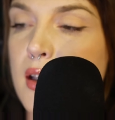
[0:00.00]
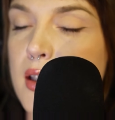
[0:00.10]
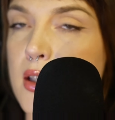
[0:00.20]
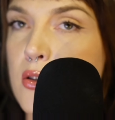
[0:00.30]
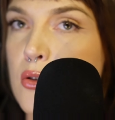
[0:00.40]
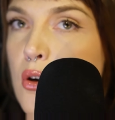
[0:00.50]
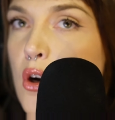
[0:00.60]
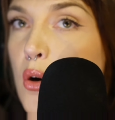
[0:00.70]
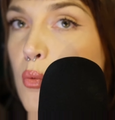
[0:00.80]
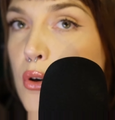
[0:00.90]
he
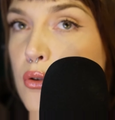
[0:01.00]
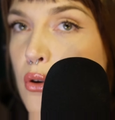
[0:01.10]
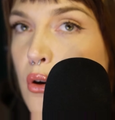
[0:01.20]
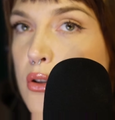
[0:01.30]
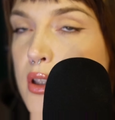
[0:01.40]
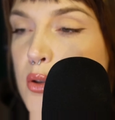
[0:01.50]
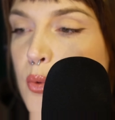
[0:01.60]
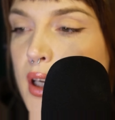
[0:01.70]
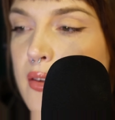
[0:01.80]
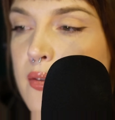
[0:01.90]
saw were not his
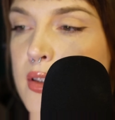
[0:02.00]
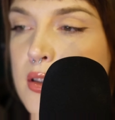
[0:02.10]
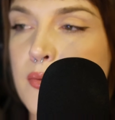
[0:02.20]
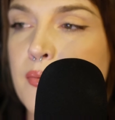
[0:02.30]
wife's.